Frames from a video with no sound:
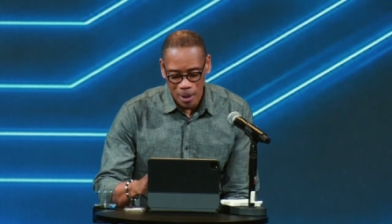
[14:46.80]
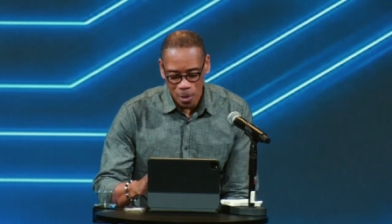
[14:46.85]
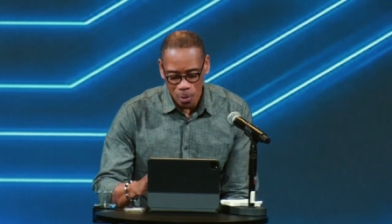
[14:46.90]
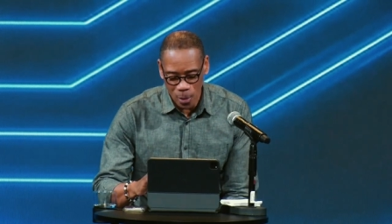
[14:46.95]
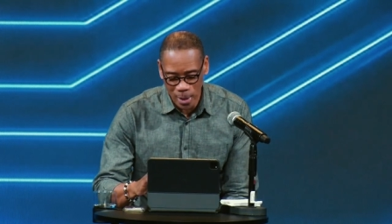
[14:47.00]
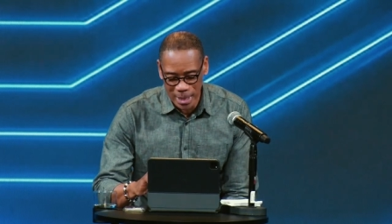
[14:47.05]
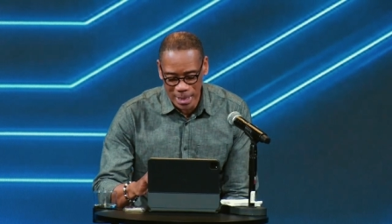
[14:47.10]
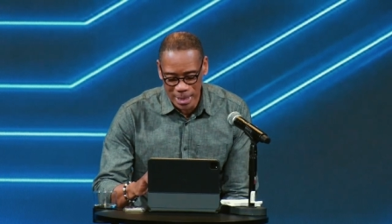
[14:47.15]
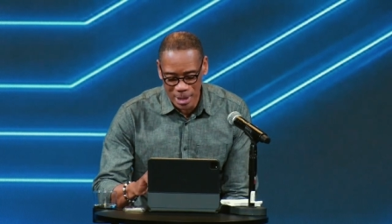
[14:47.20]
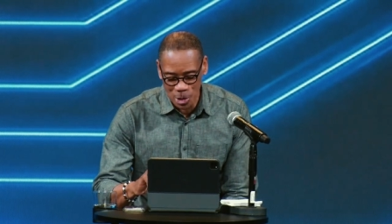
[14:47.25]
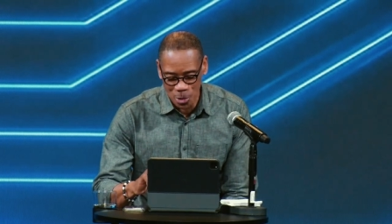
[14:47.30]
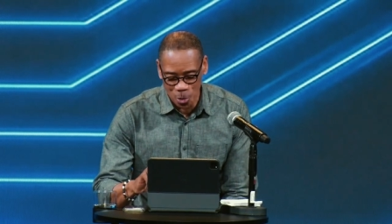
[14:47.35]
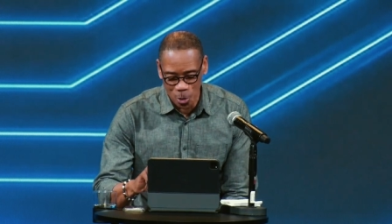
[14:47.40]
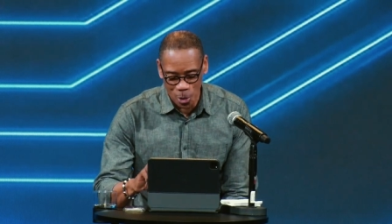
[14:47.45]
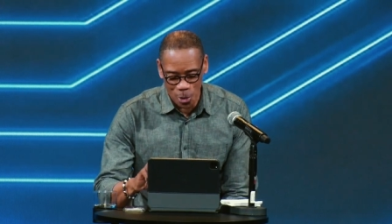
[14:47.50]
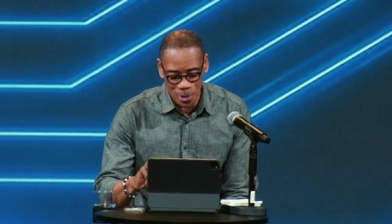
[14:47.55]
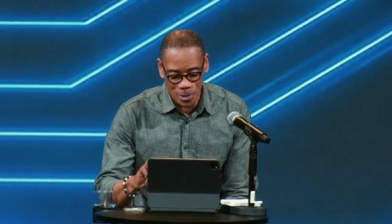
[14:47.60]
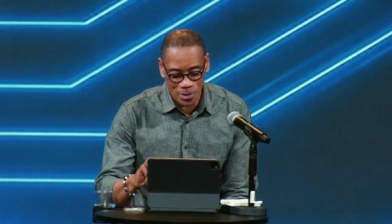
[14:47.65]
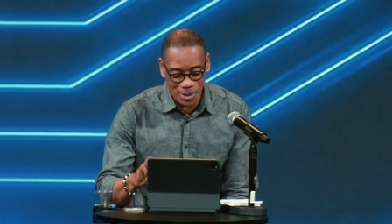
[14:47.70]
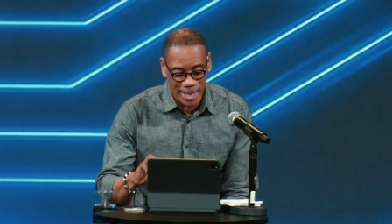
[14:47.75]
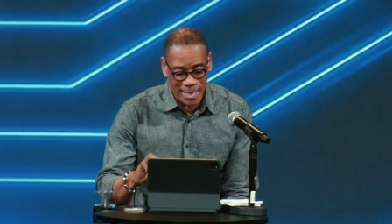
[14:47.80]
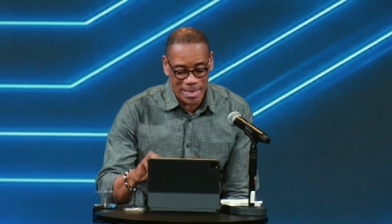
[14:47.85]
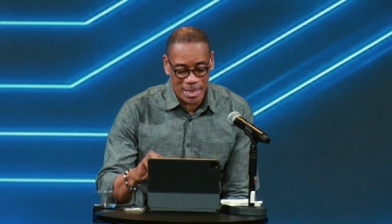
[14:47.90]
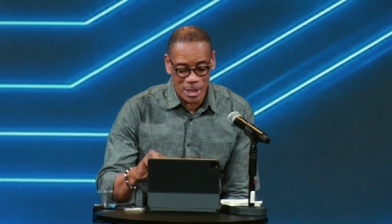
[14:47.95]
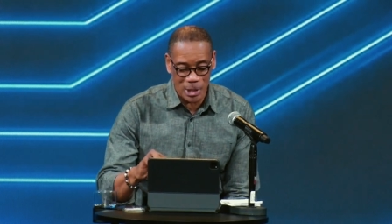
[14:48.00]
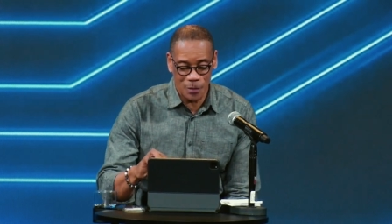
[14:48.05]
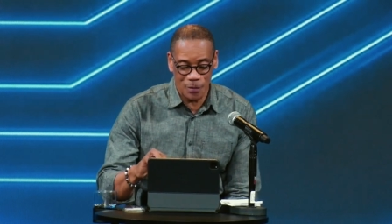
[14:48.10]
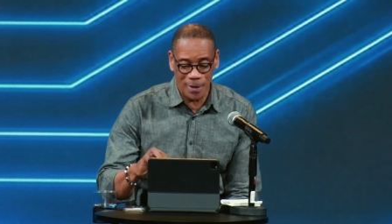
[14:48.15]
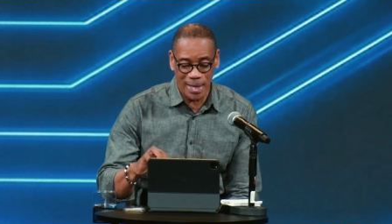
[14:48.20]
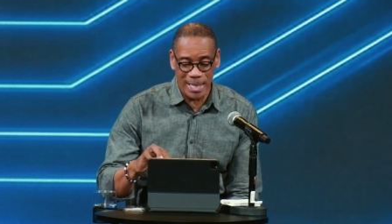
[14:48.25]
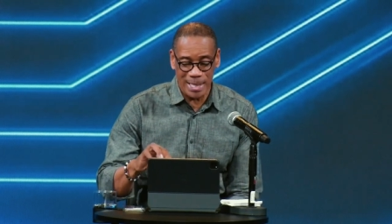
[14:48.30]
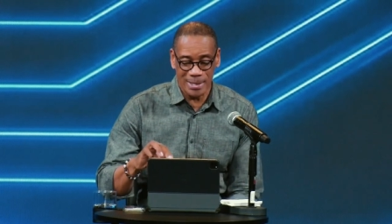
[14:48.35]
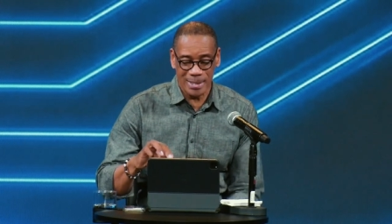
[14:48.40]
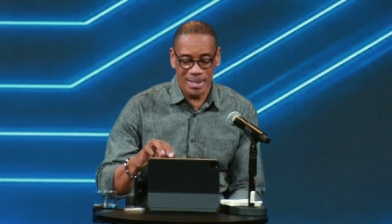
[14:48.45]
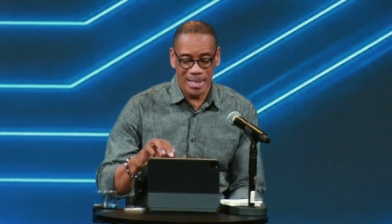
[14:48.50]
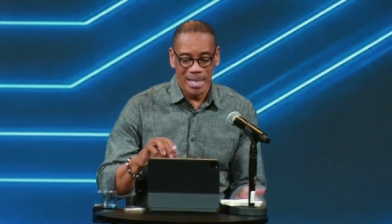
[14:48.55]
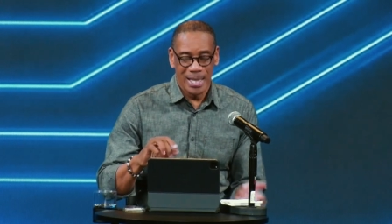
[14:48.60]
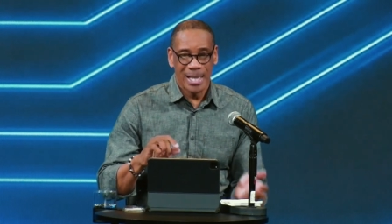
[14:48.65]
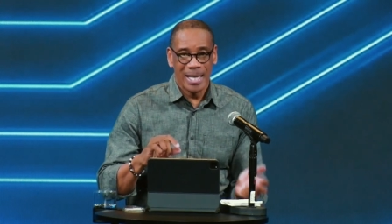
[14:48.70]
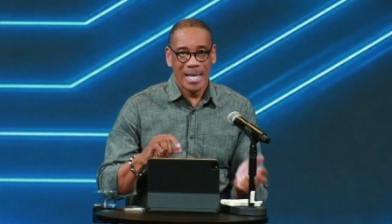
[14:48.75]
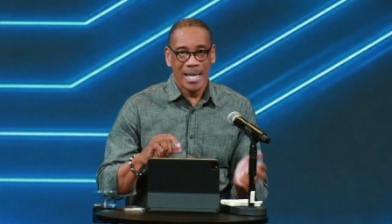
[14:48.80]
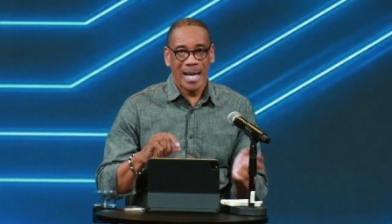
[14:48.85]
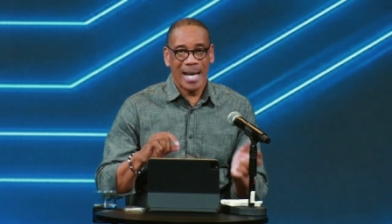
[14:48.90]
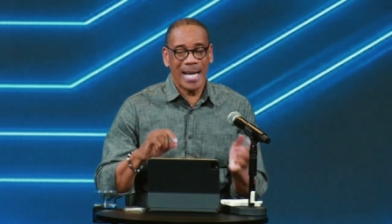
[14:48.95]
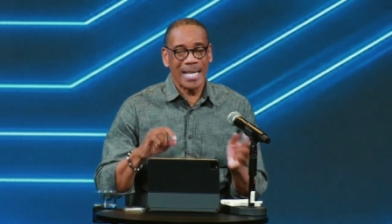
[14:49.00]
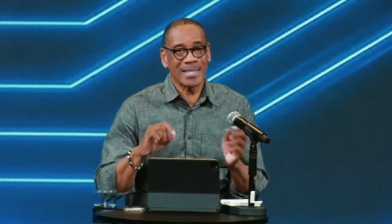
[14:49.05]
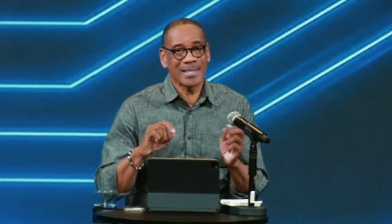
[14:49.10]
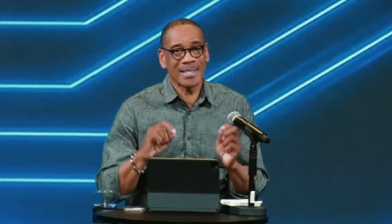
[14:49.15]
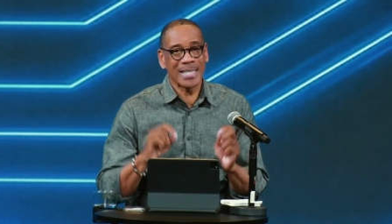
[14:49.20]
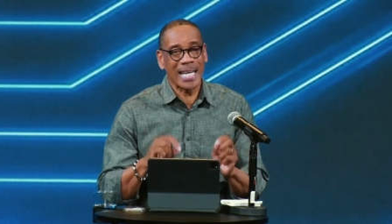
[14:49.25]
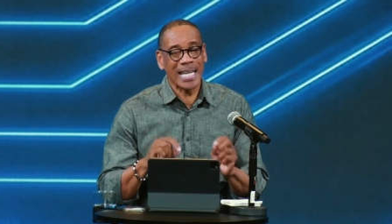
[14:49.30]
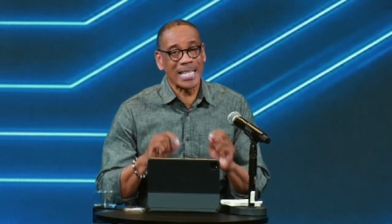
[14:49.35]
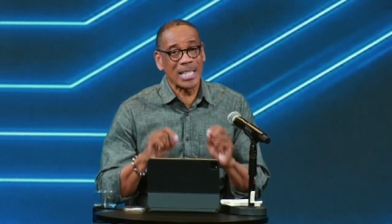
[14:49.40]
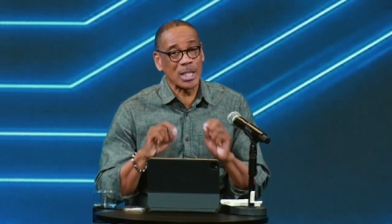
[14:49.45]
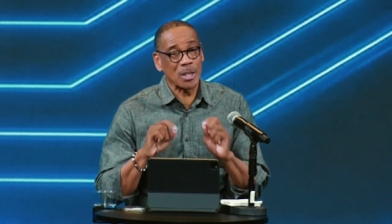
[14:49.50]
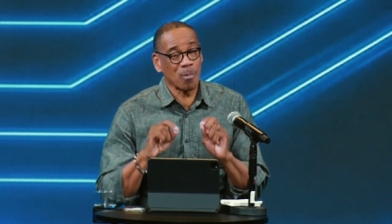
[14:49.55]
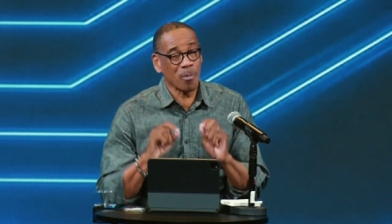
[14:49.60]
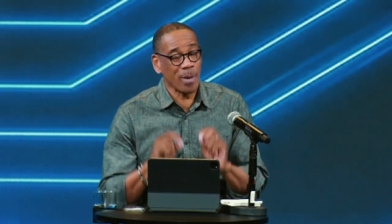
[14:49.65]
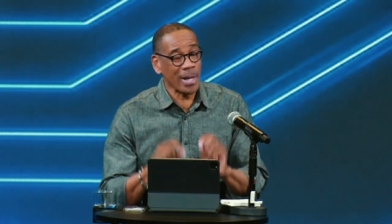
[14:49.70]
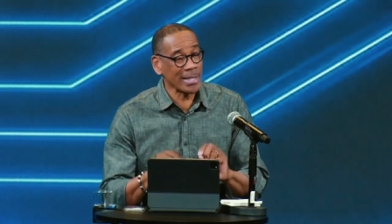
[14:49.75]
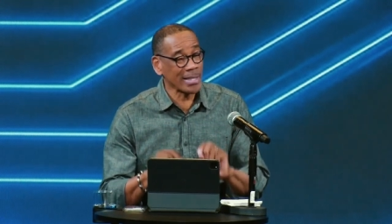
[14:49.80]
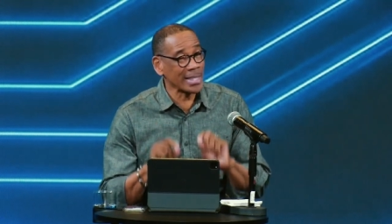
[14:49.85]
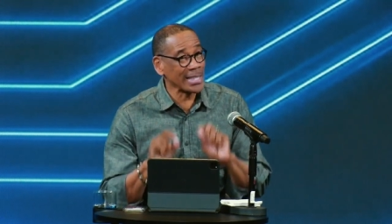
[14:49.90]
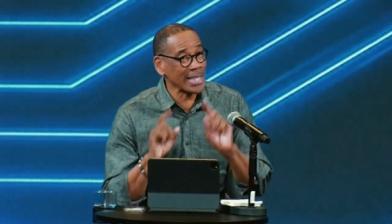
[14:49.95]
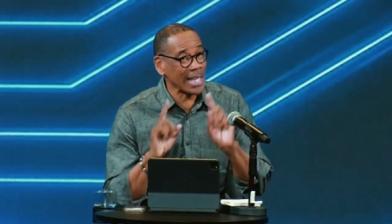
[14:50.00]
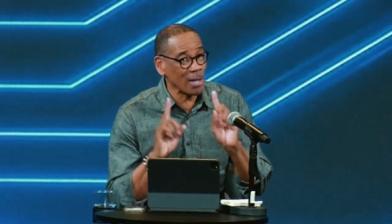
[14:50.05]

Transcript: reading His Word, seeking His face, and seeking His presence.